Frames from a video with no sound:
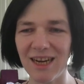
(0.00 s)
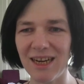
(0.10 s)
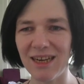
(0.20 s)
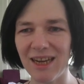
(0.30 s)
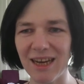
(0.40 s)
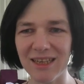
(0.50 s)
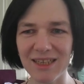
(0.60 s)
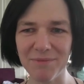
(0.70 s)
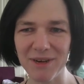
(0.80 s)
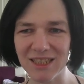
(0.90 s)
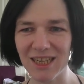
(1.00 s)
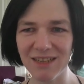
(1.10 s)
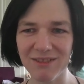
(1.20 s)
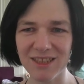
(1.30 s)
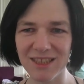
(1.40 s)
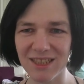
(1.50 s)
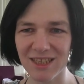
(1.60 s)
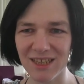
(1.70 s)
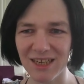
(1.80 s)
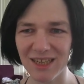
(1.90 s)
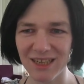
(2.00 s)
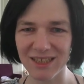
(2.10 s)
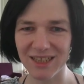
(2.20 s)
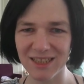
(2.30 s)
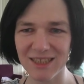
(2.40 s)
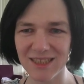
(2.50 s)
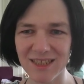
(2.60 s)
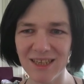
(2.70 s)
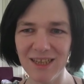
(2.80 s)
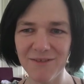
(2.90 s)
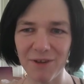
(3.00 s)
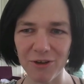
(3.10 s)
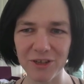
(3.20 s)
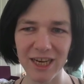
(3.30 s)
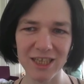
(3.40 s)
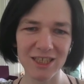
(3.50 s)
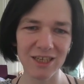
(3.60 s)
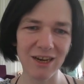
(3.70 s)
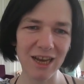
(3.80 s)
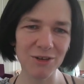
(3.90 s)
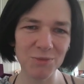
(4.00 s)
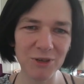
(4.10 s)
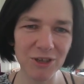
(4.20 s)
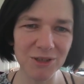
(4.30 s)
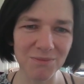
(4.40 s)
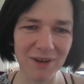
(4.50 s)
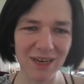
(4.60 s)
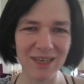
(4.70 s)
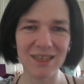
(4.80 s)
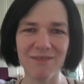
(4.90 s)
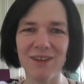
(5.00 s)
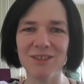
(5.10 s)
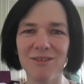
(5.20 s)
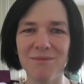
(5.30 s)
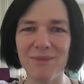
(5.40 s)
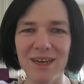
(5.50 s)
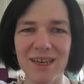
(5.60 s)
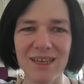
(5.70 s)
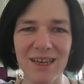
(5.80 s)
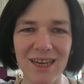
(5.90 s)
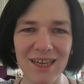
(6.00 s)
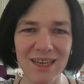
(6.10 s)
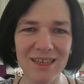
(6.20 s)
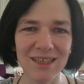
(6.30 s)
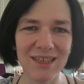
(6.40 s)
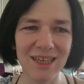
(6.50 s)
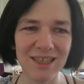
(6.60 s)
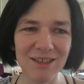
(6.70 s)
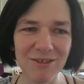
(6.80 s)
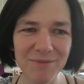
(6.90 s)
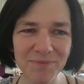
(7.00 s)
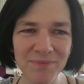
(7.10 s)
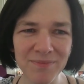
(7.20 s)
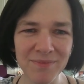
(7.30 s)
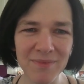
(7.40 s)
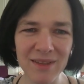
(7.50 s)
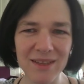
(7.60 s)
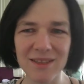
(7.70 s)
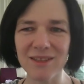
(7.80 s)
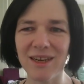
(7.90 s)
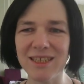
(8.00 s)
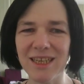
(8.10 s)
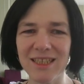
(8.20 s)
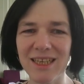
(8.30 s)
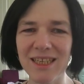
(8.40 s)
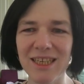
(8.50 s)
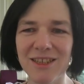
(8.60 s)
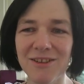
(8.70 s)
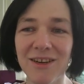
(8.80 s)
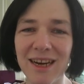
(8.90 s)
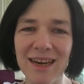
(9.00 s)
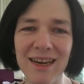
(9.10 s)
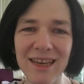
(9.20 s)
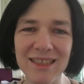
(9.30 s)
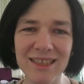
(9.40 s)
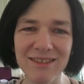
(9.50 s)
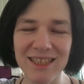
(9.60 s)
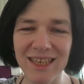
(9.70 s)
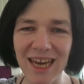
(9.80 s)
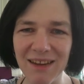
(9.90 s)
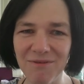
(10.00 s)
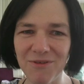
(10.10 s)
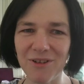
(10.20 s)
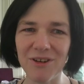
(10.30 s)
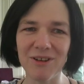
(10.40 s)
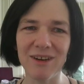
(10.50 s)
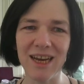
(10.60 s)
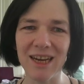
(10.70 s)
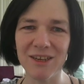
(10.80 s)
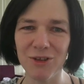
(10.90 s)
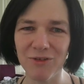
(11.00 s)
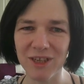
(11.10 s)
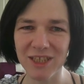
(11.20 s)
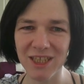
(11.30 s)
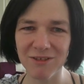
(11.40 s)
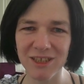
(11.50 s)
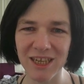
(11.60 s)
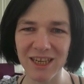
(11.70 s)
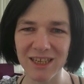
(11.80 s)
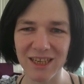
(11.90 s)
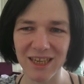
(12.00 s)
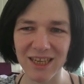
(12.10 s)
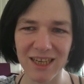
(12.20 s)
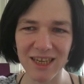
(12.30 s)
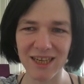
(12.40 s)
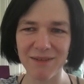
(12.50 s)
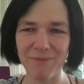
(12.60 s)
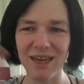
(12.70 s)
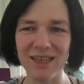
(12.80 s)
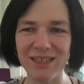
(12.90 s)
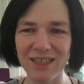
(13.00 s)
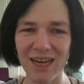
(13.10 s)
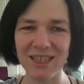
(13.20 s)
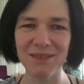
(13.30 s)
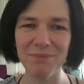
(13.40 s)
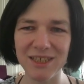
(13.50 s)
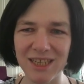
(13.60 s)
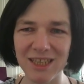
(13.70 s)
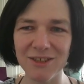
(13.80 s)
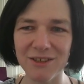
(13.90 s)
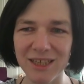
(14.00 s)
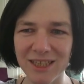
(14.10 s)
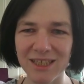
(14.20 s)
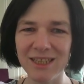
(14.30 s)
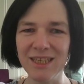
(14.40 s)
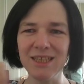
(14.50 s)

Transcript: and like interpret it with these foundation language models, but it was not back in 1992. So I think they need to re-release this game for like newer children and embed ChatGPT into it.